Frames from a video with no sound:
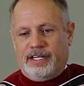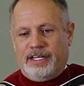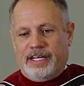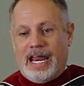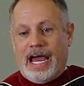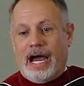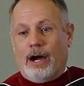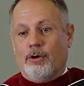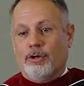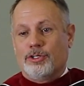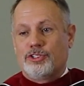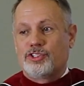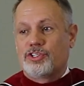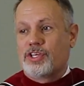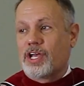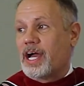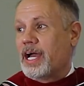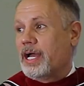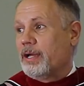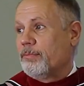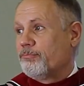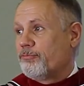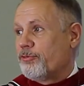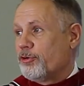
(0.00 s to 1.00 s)
Now it's
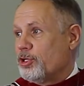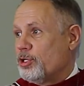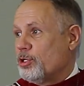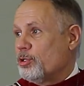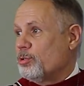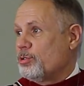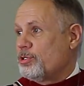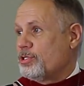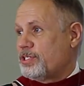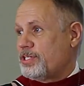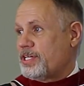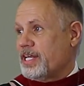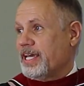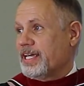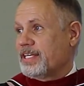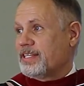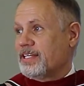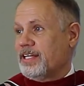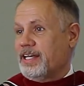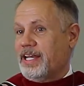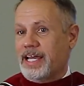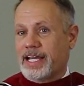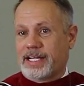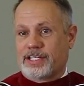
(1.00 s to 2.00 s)
time for you to take
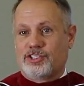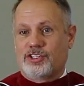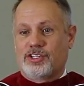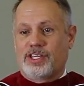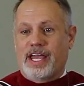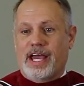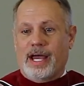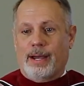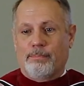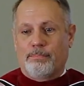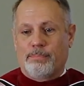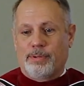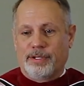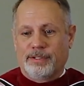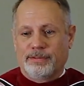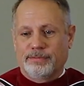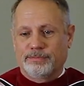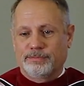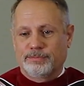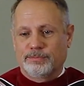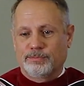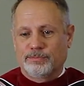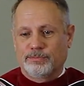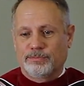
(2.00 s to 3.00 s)
the next step.
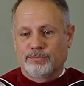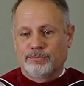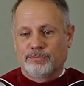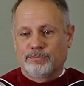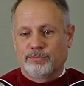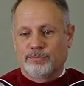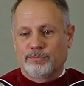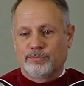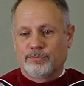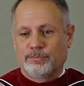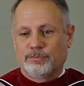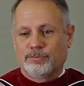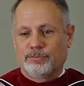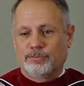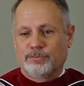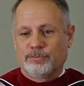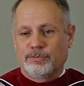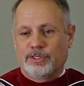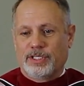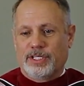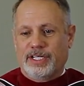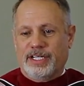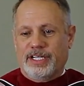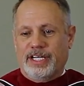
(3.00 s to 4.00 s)

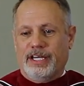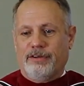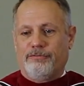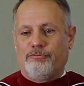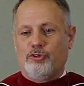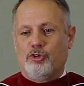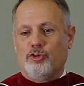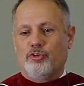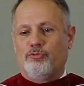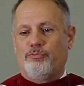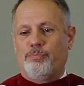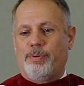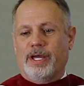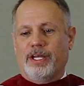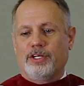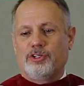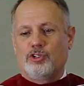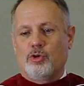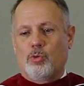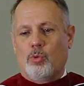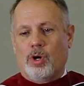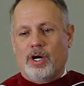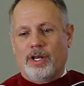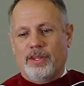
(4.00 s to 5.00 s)
If you've been
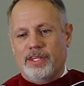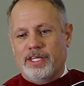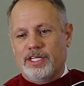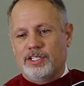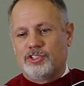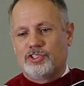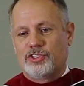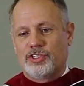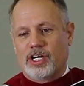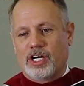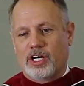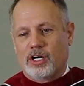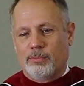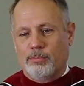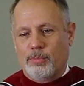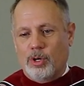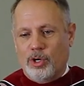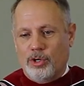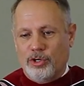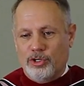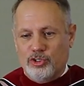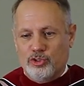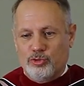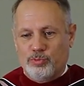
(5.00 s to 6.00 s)
to one of these
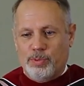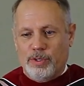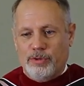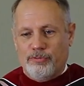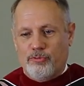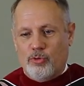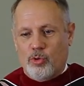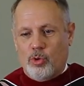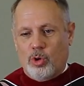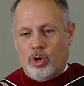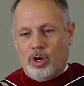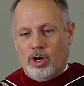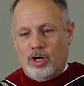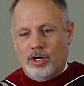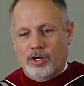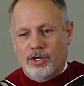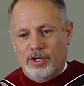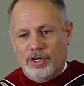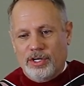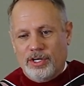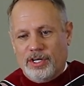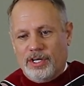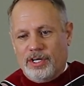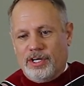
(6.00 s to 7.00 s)
ceremonies
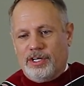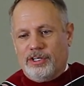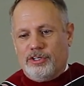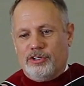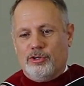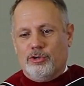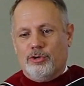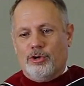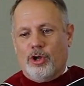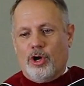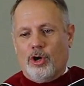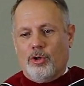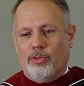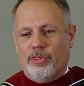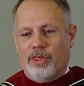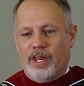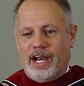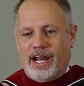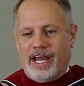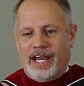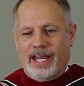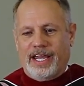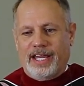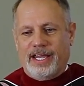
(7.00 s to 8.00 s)
before, you know
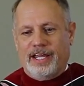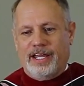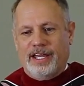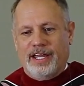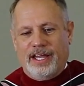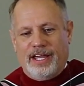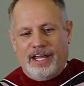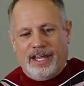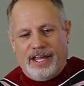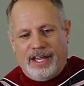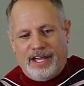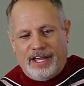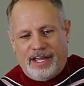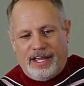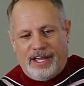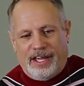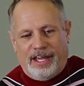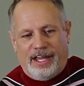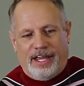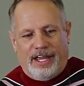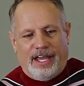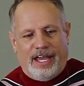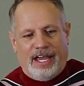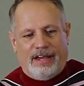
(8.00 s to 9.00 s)
that I
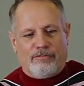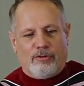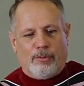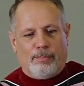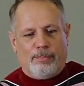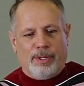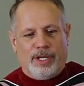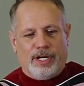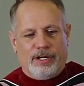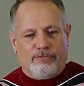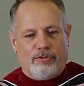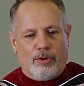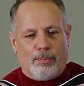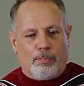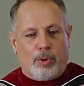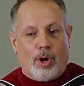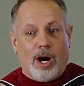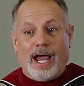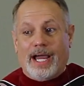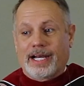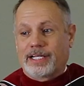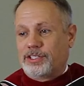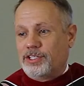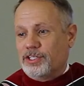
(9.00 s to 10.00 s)
have a bit of a
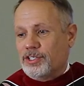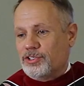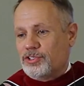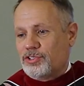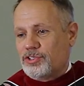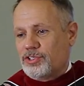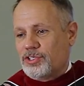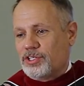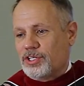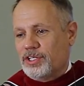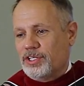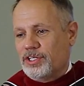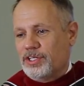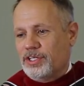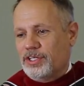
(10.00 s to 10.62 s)
practice